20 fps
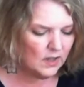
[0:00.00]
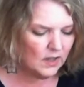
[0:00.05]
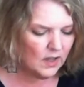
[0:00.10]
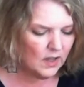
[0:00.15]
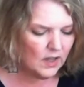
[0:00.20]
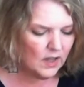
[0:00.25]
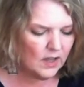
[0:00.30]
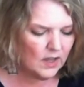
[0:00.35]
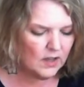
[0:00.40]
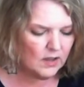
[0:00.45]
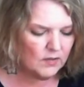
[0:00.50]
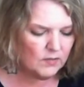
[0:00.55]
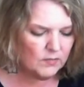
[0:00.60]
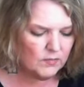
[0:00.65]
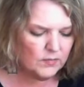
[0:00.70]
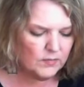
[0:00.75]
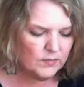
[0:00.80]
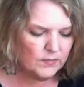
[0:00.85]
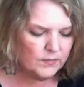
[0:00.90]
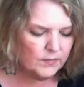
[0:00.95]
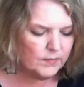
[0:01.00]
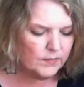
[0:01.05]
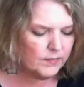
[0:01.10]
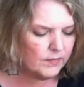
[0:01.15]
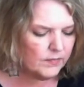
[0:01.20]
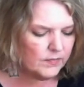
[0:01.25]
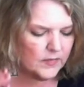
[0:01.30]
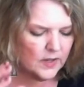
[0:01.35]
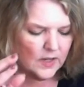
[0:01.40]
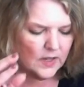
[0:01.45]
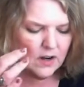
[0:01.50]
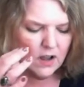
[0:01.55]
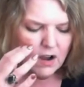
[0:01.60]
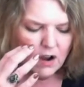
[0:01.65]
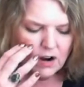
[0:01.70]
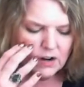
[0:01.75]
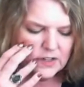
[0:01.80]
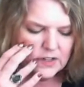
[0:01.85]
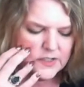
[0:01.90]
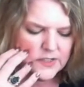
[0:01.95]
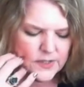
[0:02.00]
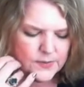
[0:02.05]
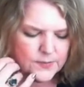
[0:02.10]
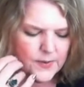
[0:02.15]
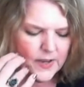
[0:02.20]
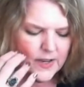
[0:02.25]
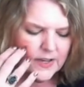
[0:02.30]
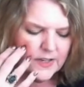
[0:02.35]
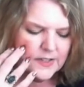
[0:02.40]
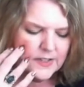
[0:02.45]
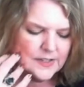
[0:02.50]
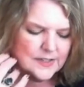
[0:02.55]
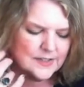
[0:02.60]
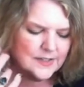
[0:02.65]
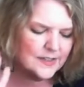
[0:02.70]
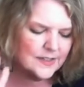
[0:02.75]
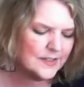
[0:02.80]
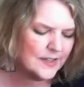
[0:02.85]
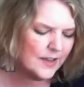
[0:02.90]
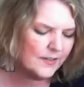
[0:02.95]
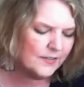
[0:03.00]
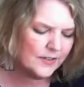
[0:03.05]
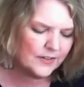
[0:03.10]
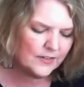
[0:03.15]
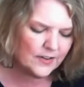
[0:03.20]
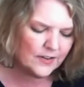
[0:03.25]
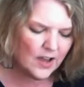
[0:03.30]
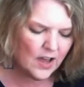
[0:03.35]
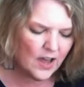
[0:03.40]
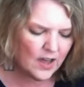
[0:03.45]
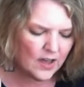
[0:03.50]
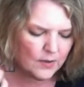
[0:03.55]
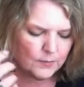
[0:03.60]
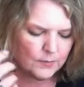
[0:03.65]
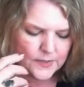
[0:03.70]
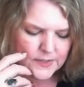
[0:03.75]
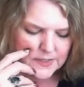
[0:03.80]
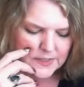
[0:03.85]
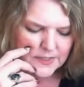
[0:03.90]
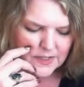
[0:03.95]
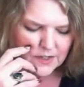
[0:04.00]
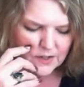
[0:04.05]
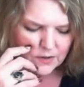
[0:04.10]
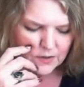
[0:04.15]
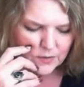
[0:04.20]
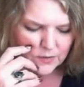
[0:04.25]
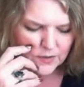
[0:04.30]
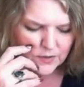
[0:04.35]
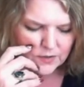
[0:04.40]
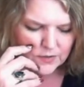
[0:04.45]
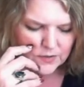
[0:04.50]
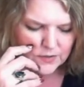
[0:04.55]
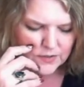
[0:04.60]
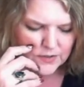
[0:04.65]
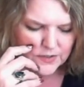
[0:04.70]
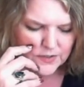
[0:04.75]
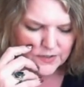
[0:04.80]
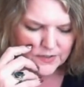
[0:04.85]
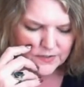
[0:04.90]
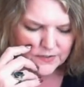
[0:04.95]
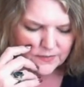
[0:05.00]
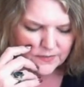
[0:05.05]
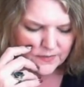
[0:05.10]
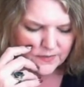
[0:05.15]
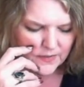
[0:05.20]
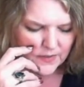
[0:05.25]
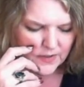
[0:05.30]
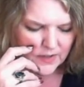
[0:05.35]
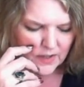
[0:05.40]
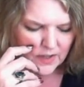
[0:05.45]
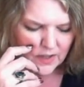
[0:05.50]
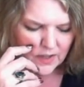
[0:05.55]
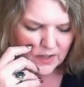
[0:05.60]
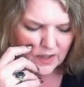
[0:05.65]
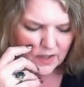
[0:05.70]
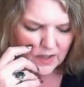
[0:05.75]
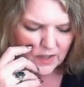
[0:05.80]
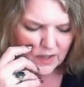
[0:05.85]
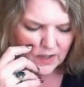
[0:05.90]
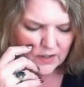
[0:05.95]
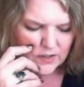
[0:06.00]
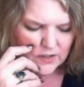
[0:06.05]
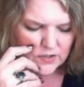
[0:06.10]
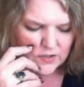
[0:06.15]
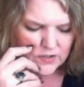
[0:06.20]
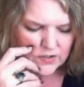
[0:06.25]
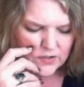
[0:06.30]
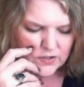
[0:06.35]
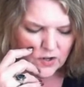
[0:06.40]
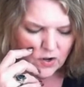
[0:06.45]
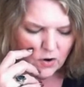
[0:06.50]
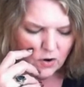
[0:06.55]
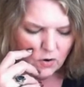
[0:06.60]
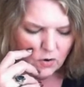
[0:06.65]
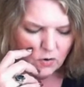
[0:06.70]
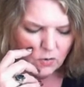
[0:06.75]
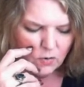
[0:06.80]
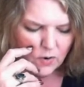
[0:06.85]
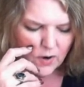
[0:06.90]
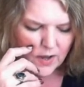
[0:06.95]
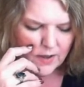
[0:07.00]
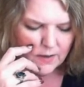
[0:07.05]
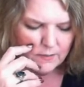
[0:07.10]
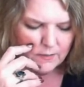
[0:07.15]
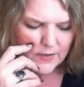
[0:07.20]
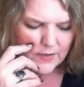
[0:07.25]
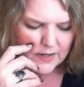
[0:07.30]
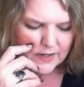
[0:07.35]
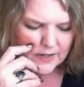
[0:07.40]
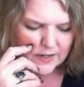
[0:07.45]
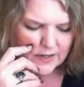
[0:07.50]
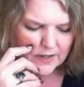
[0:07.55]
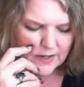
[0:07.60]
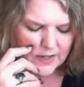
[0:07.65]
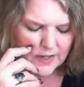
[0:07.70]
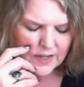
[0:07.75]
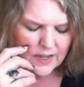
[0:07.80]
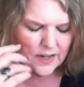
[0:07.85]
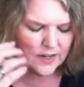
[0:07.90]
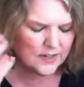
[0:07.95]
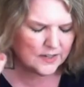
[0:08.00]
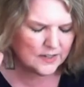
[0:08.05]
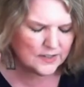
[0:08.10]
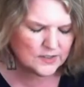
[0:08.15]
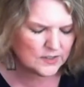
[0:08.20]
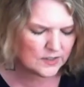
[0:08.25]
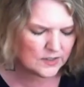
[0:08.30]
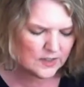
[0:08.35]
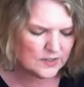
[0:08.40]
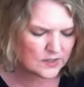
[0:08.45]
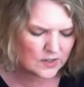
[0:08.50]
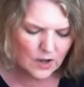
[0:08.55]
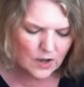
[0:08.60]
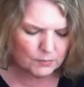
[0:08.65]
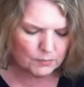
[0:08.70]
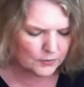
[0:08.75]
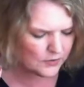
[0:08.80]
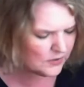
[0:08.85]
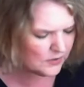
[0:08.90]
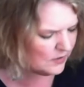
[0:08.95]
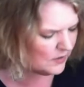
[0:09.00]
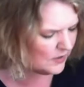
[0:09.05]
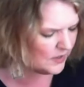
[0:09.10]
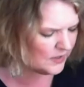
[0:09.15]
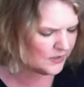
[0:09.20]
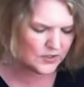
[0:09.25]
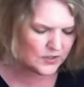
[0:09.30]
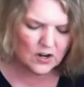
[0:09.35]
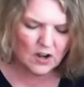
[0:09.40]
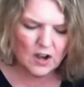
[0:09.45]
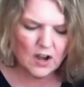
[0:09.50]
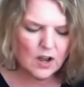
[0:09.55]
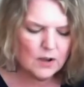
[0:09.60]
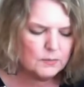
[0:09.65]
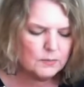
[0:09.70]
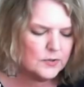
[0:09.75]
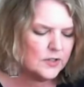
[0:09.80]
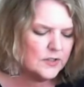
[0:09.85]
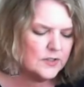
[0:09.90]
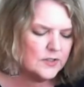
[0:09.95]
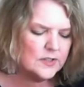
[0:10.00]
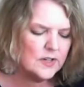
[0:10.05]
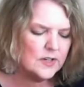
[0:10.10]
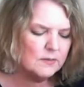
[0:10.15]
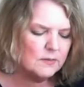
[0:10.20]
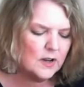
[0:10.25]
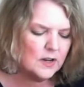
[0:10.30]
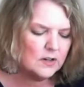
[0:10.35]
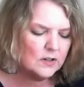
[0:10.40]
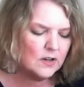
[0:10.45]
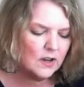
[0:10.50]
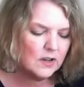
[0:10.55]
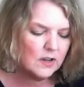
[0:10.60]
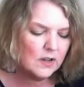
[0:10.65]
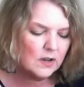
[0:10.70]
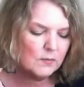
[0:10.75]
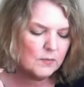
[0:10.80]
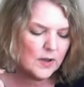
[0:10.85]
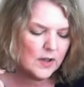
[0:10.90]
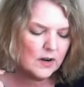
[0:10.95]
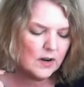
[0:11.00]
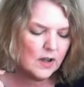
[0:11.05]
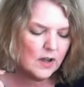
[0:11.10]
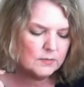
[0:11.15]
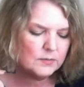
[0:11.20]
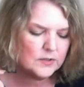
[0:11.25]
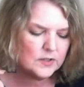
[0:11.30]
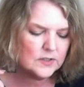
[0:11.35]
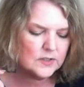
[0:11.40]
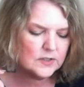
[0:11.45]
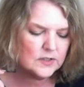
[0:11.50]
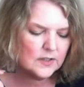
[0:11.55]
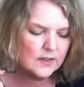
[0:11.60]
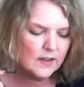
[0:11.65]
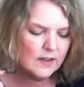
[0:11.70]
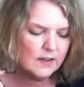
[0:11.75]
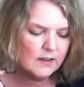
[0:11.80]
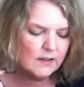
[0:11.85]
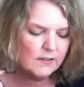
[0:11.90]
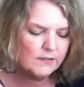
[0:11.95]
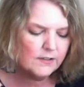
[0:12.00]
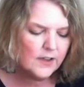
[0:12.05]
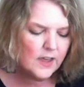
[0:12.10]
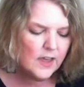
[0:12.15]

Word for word: In heart space, the Seven of Cups, you know, there's so many, again, it's opportunities and options, and I'm not talking about options in love.